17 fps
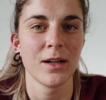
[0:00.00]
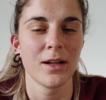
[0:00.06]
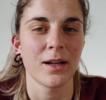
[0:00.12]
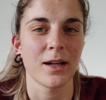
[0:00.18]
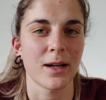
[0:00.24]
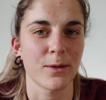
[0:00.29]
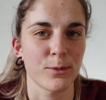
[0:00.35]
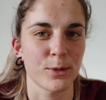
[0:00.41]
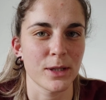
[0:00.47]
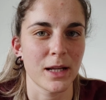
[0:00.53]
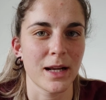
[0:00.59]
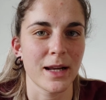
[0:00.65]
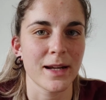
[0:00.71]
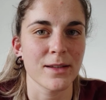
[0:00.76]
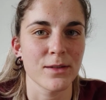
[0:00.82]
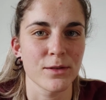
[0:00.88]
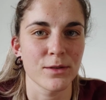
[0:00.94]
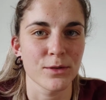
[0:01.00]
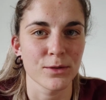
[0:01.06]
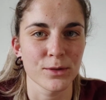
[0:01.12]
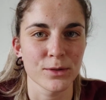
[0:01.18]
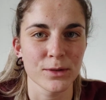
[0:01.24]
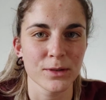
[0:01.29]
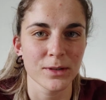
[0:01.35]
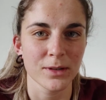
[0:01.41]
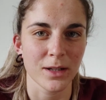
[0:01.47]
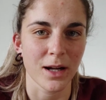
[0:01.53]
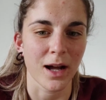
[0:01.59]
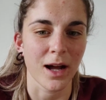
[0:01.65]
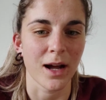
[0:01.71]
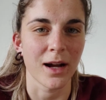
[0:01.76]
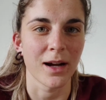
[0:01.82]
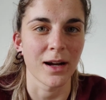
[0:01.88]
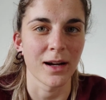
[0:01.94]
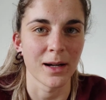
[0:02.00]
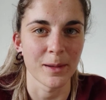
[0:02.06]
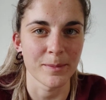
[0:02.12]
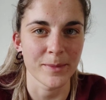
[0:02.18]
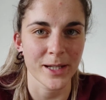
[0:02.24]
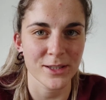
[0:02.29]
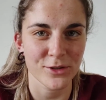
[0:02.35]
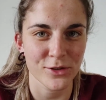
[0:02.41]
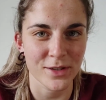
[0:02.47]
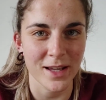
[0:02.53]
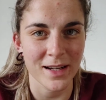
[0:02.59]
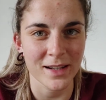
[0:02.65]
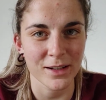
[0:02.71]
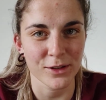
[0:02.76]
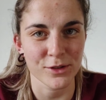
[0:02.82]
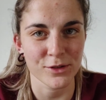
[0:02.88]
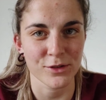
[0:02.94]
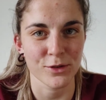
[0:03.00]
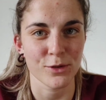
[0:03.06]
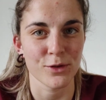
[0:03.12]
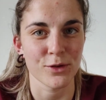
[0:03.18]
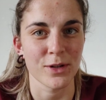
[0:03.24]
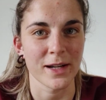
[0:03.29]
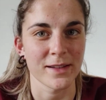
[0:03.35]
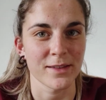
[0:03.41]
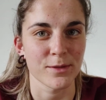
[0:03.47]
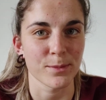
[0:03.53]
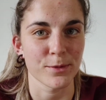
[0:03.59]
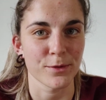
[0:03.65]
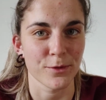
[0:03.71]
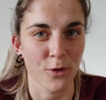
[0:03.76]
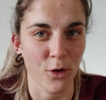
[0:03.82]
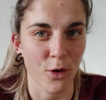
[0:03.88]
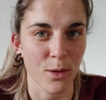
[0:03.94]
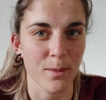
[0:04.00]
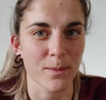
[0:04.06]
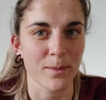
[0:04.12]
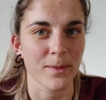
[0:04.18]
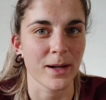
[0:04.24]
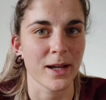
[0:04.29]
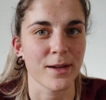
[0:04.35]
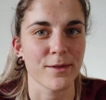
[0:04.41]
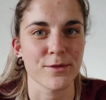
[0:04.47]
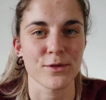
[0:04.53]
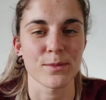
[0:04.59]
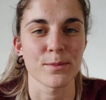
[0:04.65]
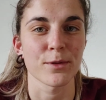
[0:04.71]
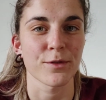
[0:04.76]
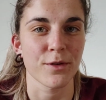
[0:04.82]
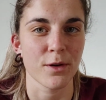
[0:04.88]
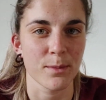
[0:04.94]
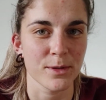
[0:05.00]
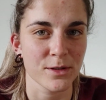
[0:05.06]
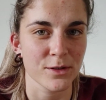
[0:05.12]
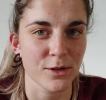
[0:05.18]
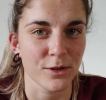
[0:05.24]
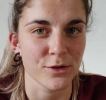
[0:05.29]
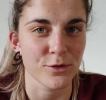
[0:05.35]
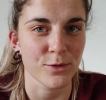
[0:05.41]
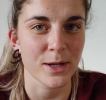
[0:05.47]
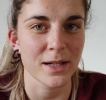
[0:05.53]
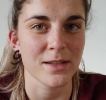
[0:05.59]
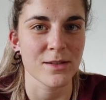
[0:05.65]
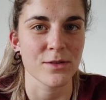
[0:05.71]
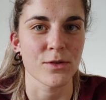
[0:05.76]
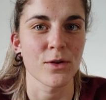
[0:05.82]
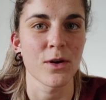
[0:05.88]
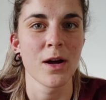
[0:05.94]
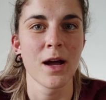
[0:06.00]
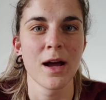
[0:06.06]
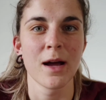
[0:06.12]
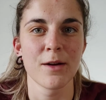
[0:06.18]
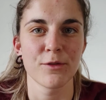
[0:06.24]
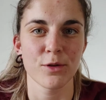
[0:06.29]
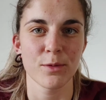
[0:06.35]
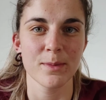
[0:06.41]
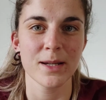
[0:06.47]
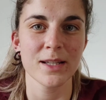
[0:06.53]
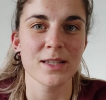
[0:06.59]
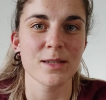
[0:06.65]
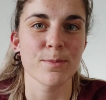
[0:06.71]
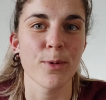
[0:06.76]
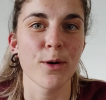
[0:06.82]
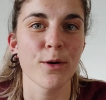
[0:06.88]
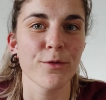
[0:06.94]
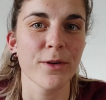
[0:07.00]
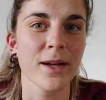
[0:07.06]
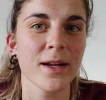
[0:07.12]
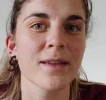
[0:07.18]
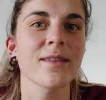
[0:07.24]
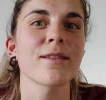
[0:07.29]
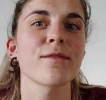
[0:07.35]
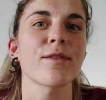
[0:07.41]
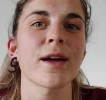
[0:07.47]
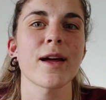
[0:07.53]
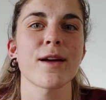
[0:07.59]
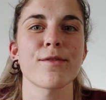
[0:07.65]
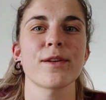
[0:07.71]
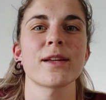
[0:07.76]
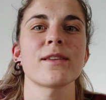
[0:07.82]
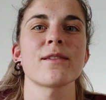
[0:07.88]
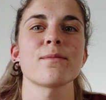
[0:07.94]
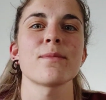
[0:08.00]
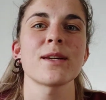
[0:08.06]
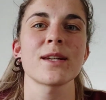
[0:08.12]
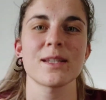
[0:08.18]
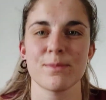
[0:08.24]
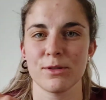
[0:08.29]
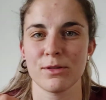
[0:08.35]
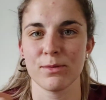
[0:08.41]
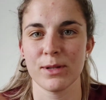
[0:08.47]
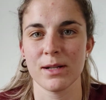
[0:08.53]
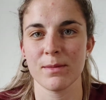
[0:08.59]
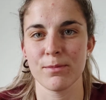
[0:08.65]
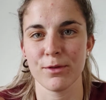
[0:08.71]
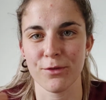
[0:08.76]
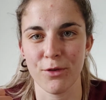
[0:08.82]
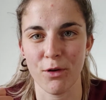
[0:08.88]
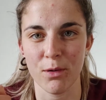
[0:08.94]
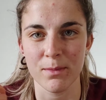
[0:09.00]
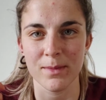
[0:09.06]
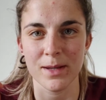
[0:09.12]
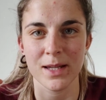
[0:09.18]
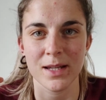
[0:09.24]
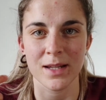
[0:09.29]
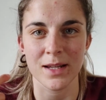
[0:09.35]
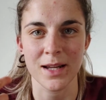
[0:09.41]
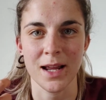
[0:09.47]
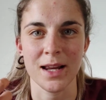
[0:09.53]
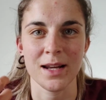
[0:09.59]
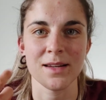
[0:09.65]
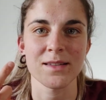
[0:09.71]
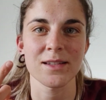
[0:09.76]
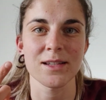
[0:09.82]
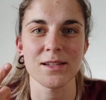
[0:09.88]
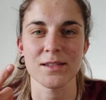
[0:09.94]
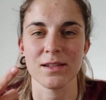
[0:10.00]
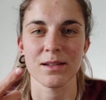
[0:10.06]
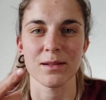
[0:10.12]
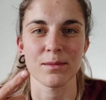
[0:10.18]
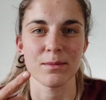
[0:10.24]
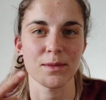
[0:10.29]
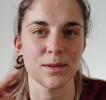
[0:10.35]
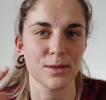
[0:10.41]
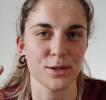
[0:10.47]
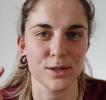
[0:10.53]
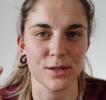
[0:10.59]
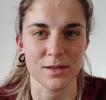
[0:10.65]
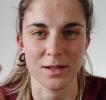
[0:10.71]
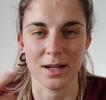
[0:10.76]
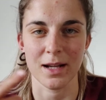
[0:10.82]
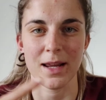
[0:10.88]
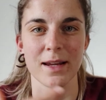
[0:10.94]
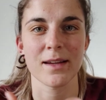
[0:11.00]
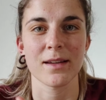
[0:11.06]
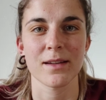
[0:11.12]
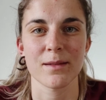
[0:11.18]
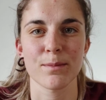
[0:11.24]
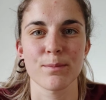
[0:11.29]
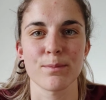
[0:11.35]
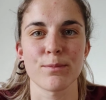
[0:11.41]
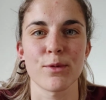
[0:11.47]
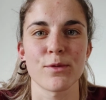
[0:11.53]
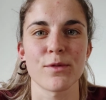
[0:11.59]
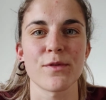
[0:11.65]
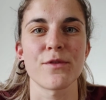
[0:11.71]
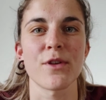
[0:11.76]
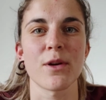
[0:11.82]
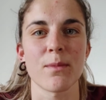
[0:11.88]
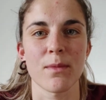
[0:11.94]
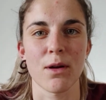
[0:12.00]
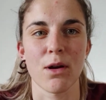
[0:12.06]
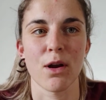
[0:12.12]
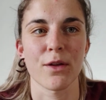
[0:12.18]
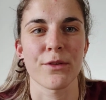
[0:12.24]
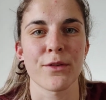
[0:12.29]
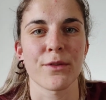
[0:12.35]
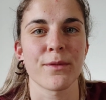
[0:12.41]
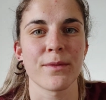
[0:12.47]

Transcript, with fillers: and what I like to do. Um, next to that, I also like to perform. I have some performance contracts, so for me, it's perfect if I have like the mix between performing and teaching because I like both of them a lot.